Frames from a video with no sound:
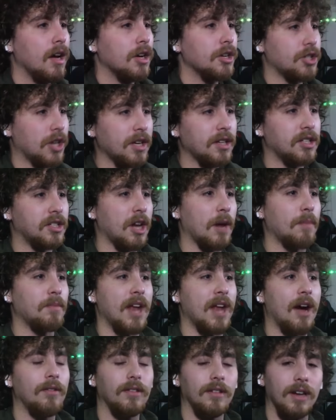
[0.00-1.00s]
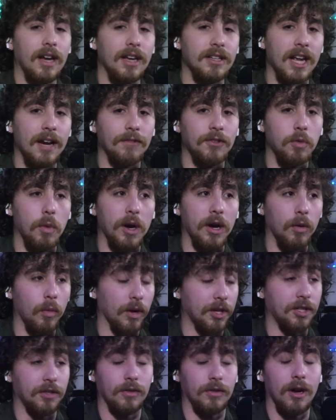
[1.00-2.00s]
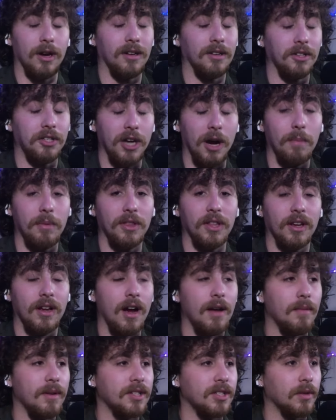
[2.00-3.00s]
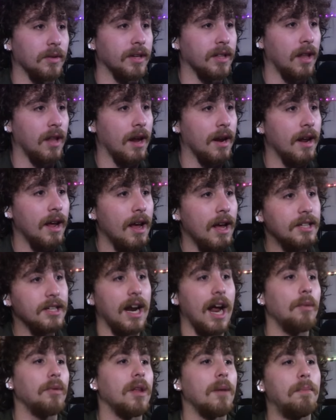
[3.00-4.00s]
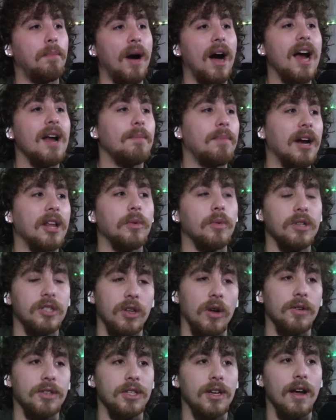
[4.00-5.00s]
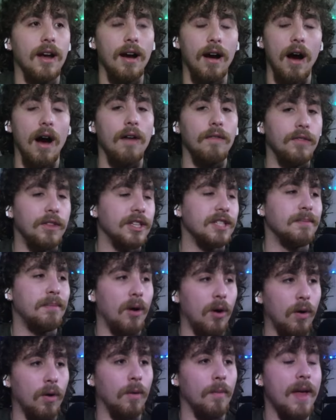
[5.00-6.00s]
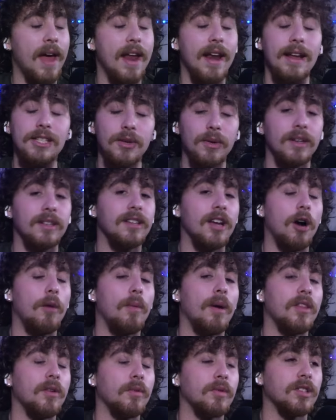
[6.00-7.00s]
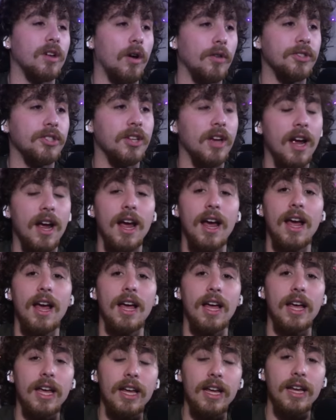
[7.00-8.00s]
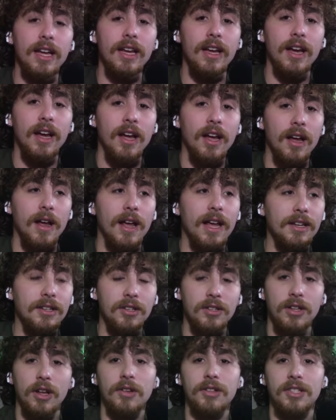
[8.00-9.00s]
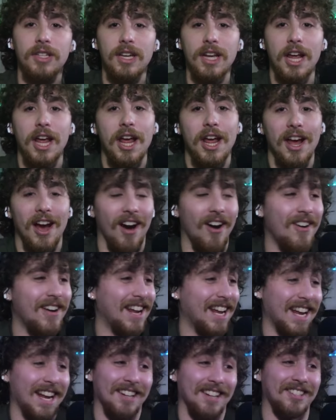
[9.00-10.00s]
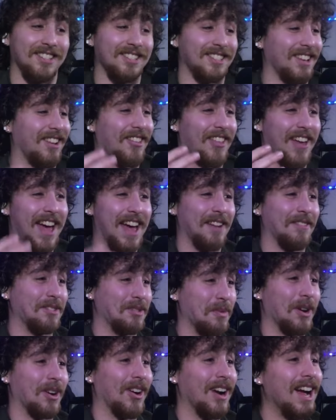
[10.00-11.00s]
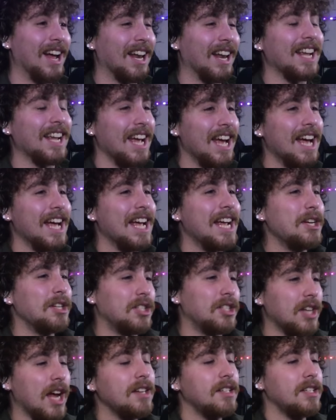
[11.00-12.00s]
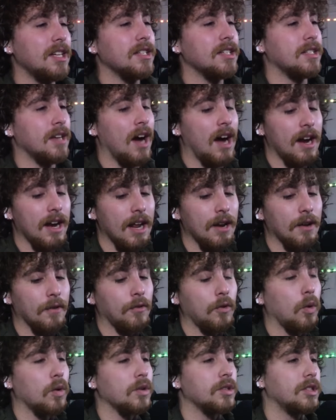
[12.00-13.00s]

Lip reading: should I step down as head of Twitter? Which, jump in the gun, Mr. Elon. He said, I will abide by the results of this poll. And as you can tell by the results, he is still CEO. He is still the head of Twitter. Like, he says he's not, and of course,